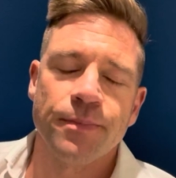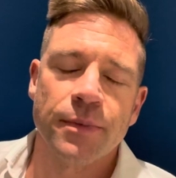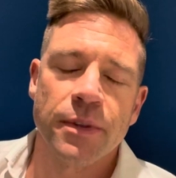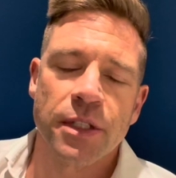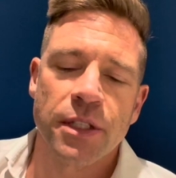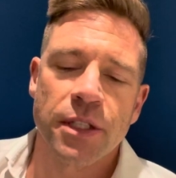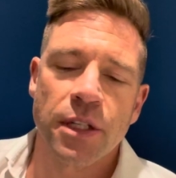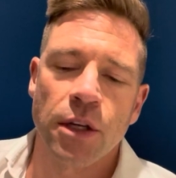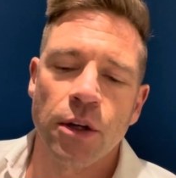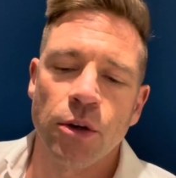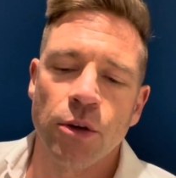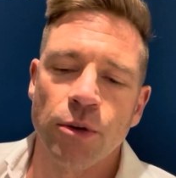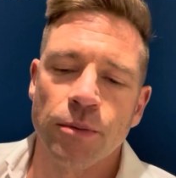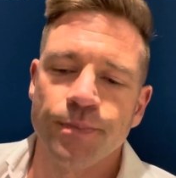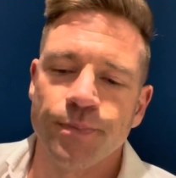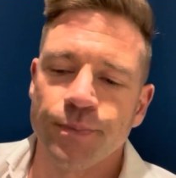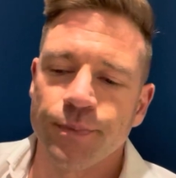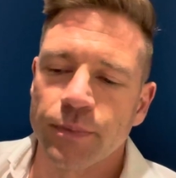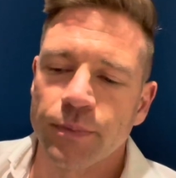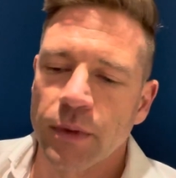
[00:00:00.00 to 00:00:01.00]
So
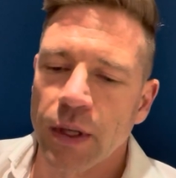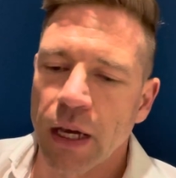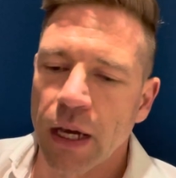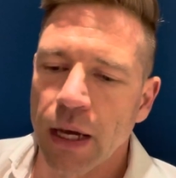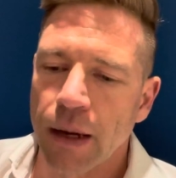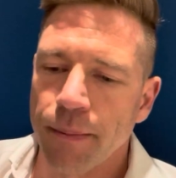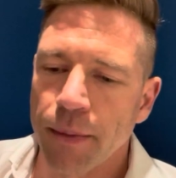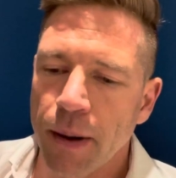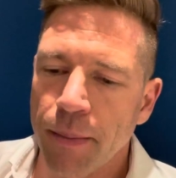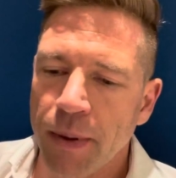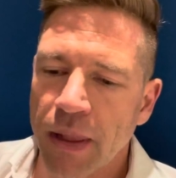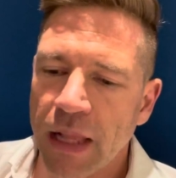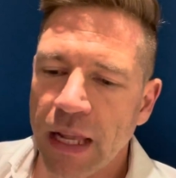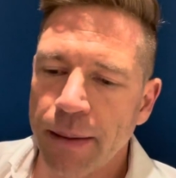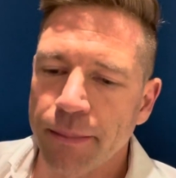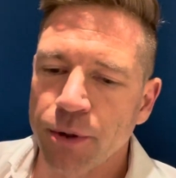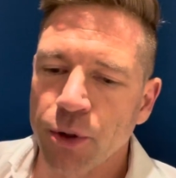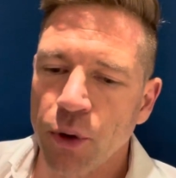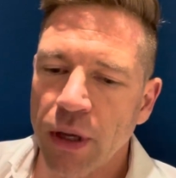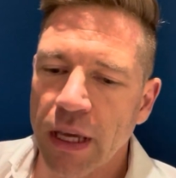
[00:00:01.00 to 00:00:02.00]
um, I'm glad
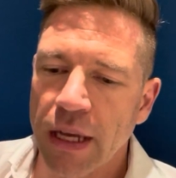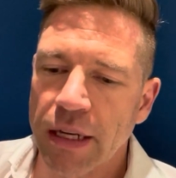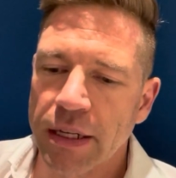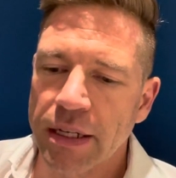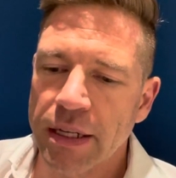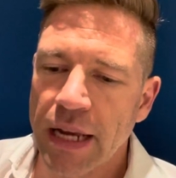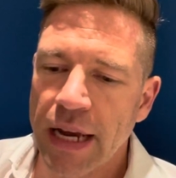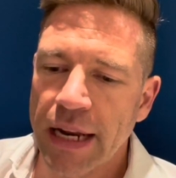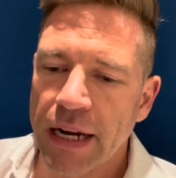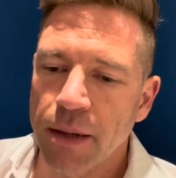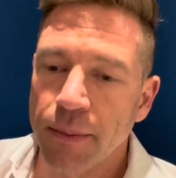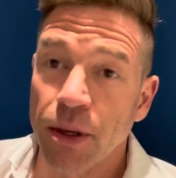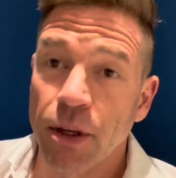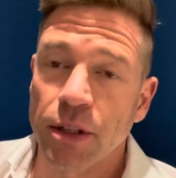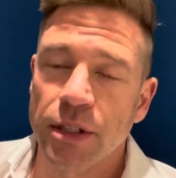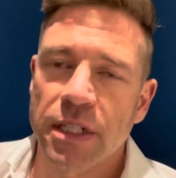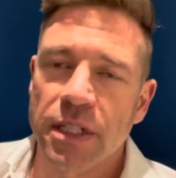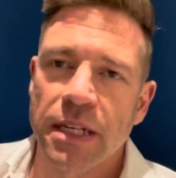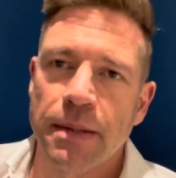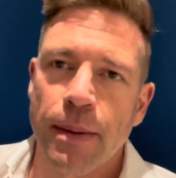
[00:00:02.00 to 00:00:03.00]
I'm doing it and it'll be
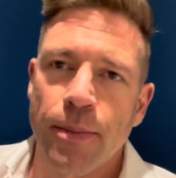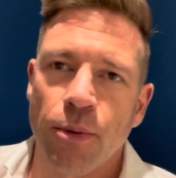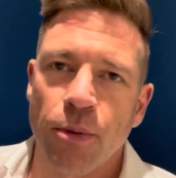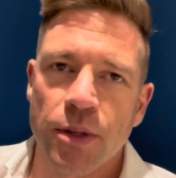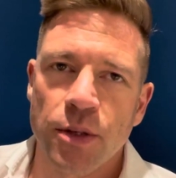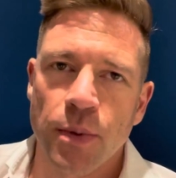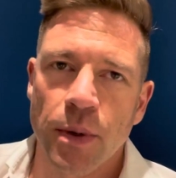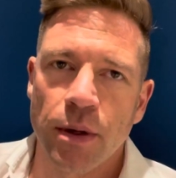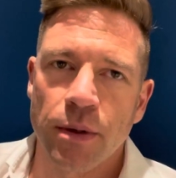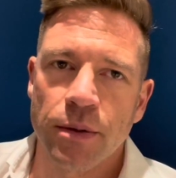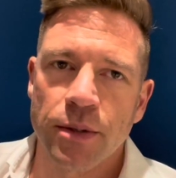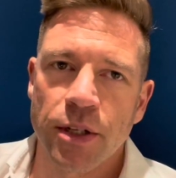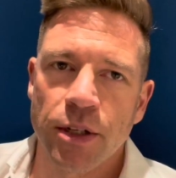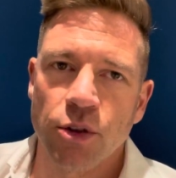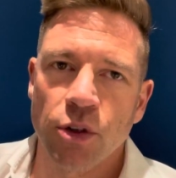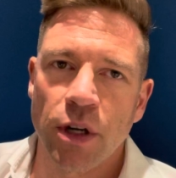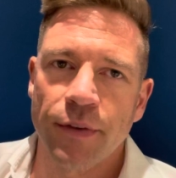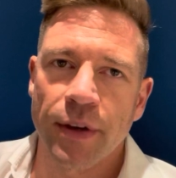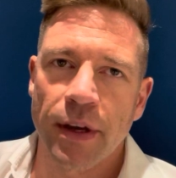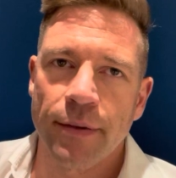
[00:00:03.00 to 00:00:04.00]
good to see you all as well. So
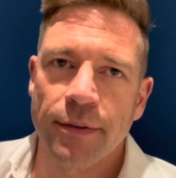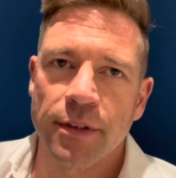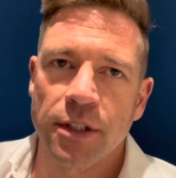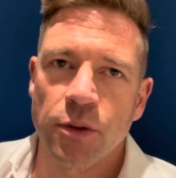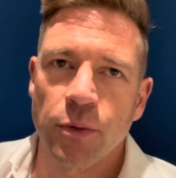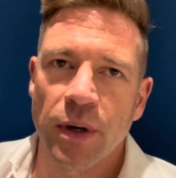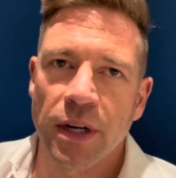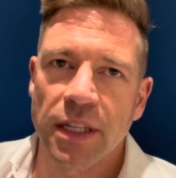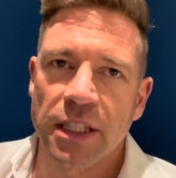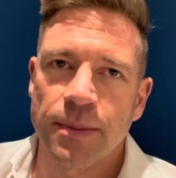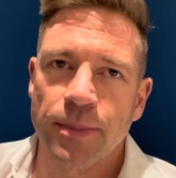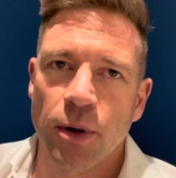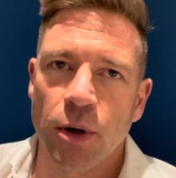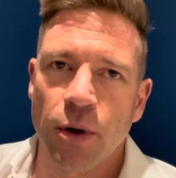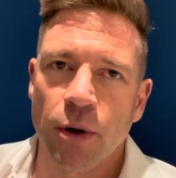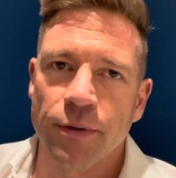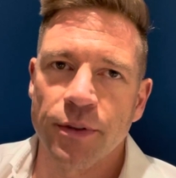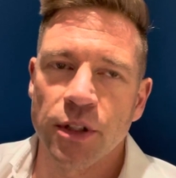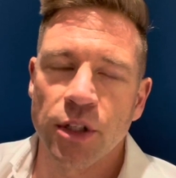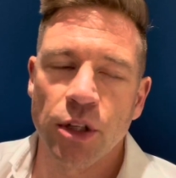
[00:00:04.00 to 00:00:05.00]
driving over to Reading tomorrow
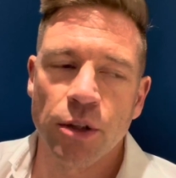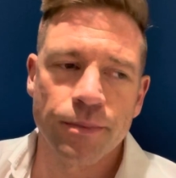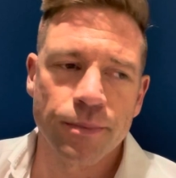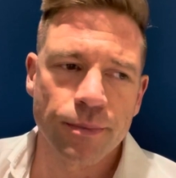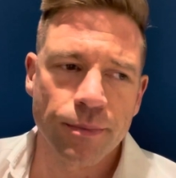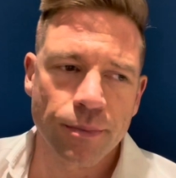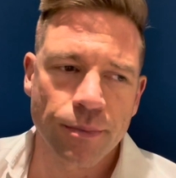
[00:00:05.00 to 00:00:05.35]
afternoon.